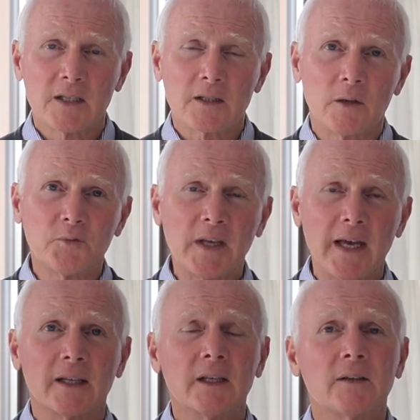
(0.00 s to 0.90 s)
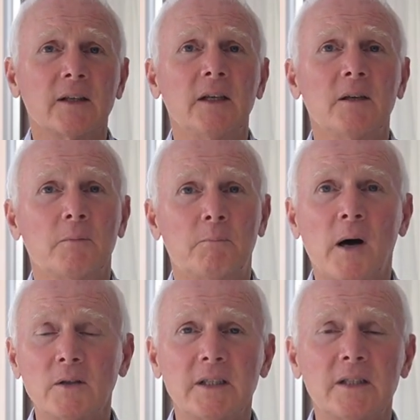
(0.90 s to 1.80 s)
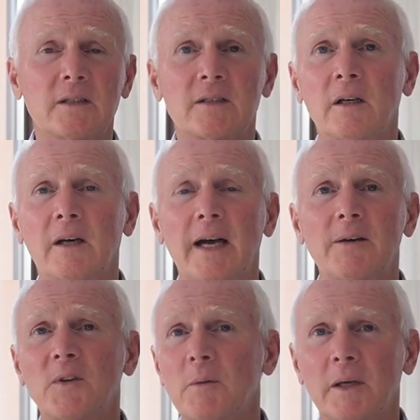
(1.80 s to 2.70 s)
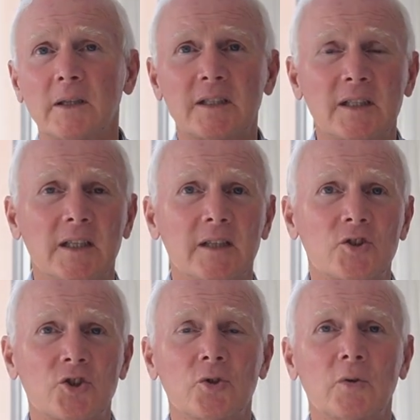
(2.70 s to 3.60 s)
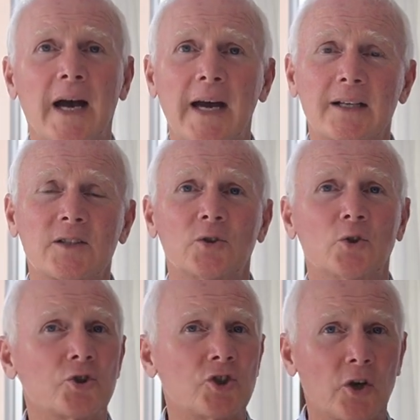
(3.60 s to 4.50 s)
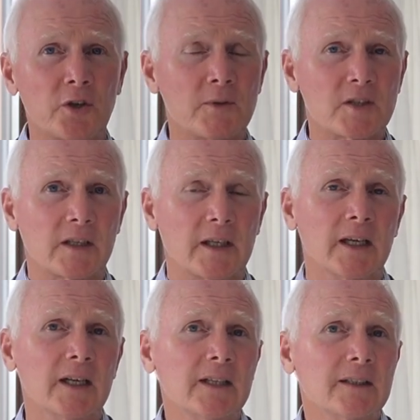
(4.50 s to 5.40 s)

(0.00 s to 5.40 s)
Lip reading: So don't forget, the body does not have the ability to act autonomously.